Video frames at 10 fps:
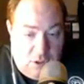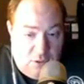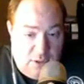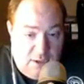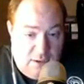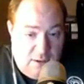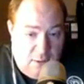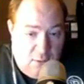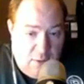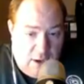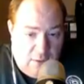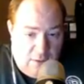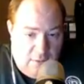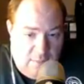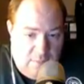need to know
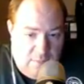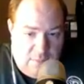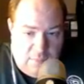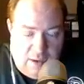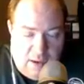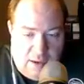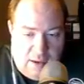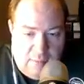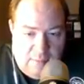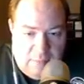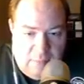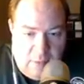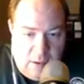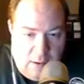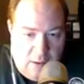about the
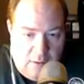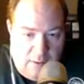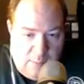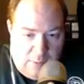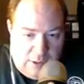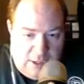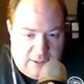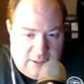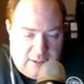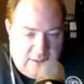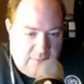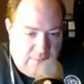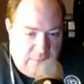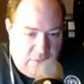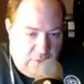pluses,
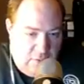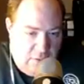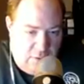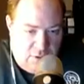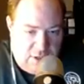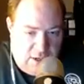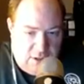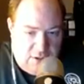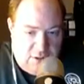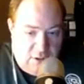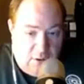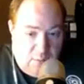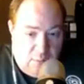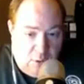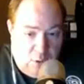those sections that are
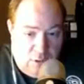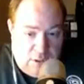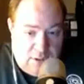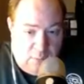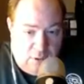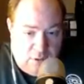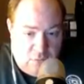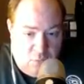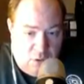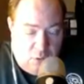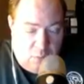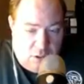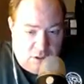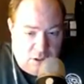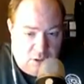blue that say +1 or
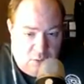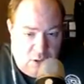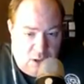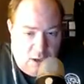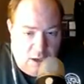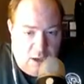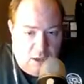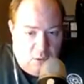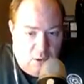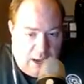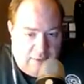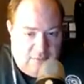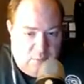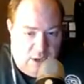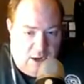+2, you have
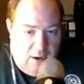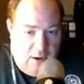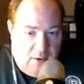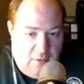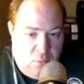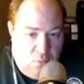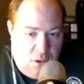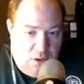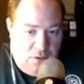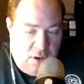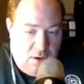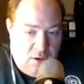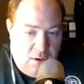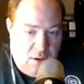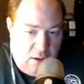to pair it with
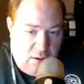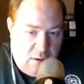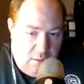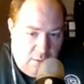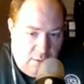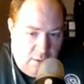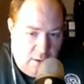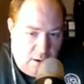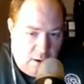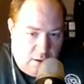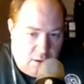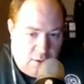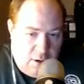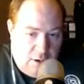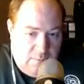a
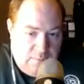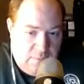card